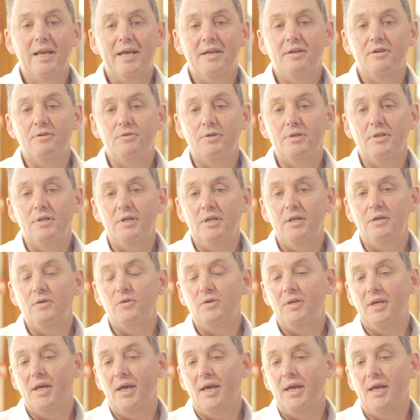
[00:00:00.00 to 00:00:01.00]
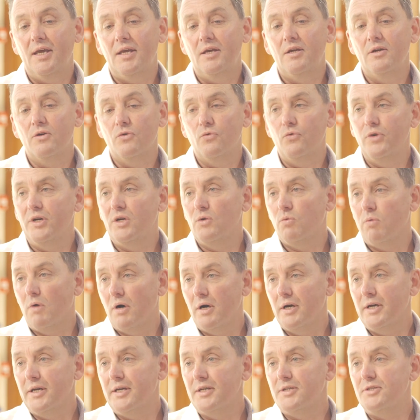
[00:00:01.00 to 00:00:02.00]
lender in the UK
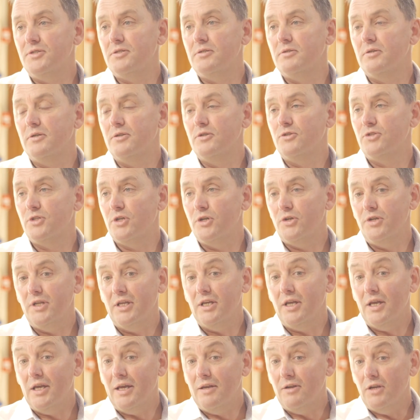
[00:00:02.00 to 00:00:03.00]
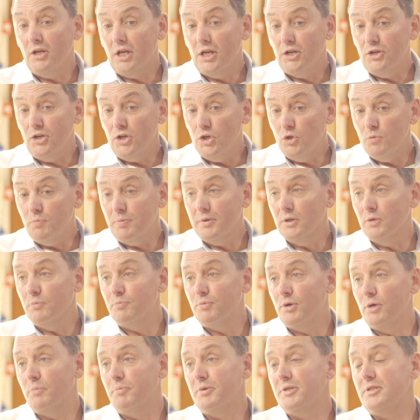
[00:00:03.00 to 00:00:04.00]
requires certainly a new
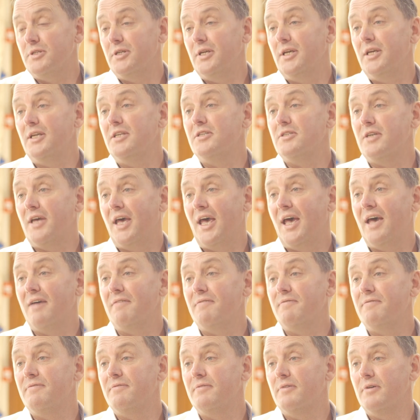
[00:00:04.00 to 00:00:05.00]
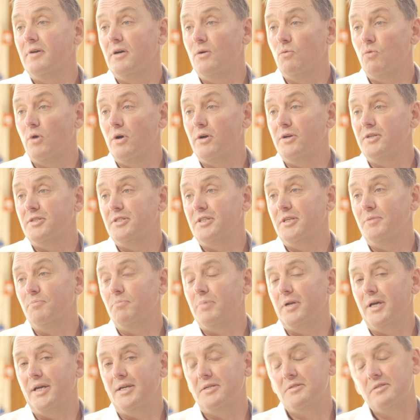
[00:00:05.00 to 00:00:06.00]
built property to have a warranty in
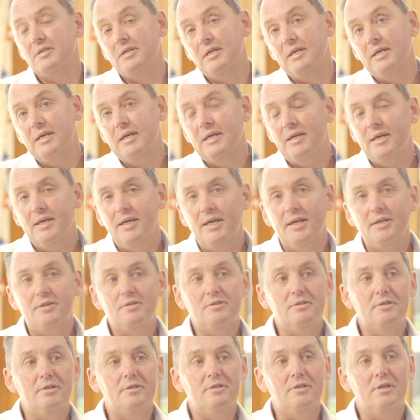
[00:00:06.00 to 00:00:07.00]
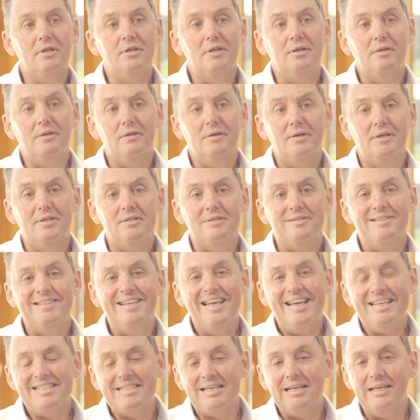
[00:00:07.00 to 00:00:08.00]
place. It's
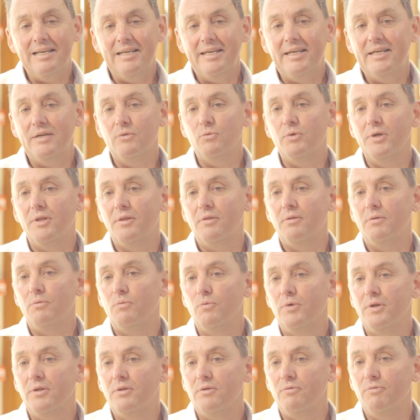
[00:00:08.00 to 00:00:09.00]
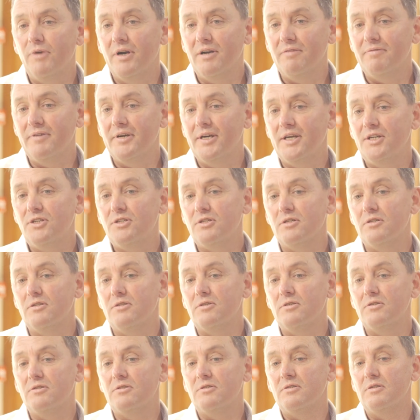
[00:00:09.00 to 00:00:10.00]
less clear with
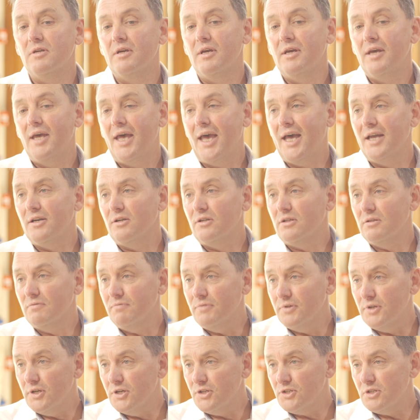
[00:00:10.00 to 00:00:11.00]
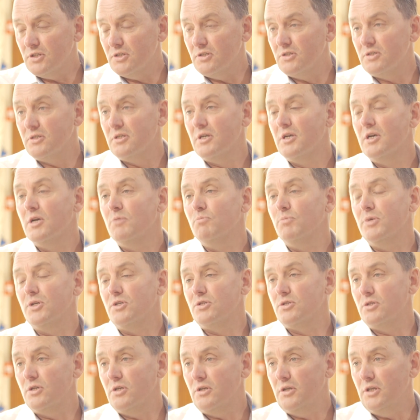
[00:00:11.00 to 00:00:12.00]
renovations and conversions, but
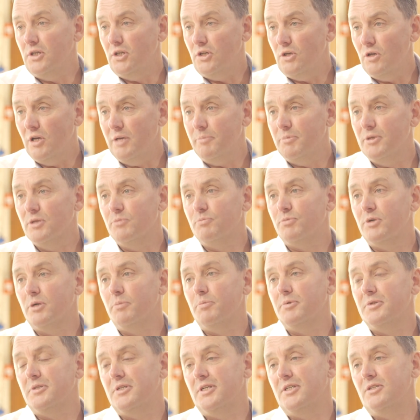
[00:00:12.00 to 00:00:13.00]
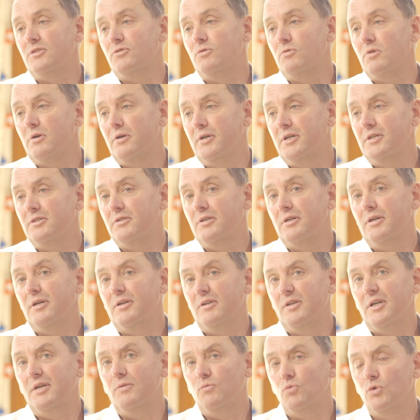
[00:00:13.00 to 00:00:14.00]
certainly newly built properties
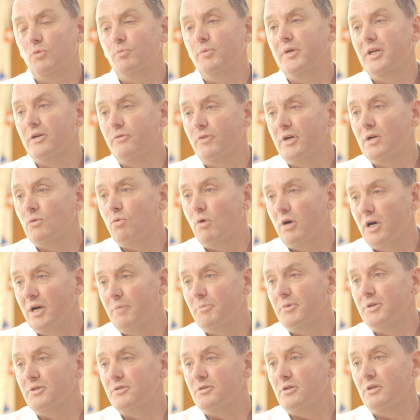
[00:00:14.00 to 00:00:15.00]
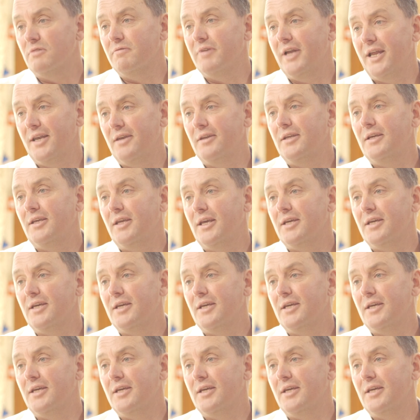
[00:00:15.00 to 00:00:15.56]
it will be a requirement of lending,